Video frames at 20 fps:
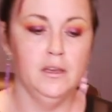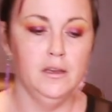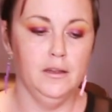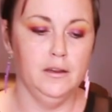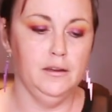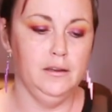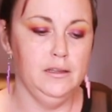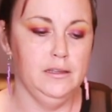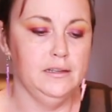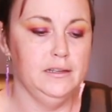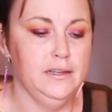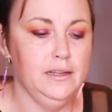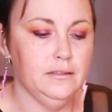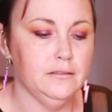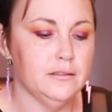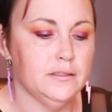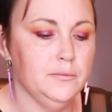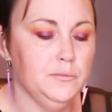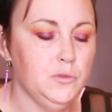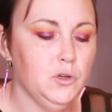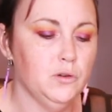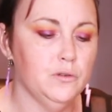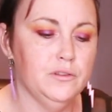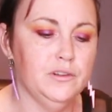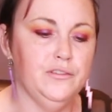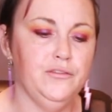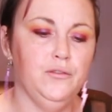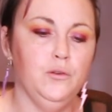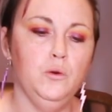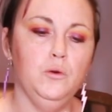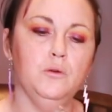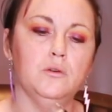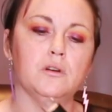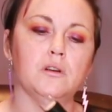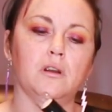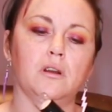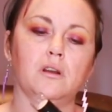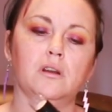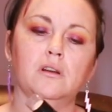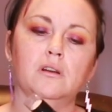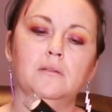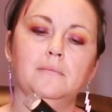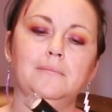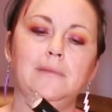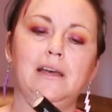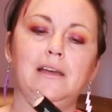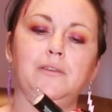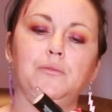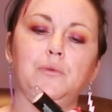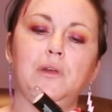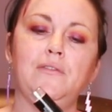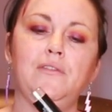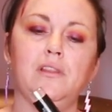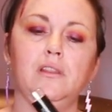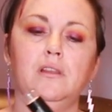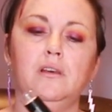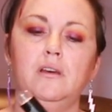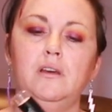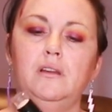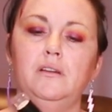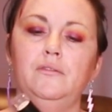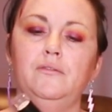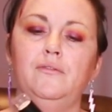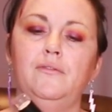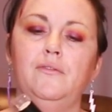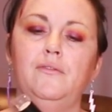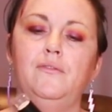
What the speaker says: Alright, next I'm going for my Revlon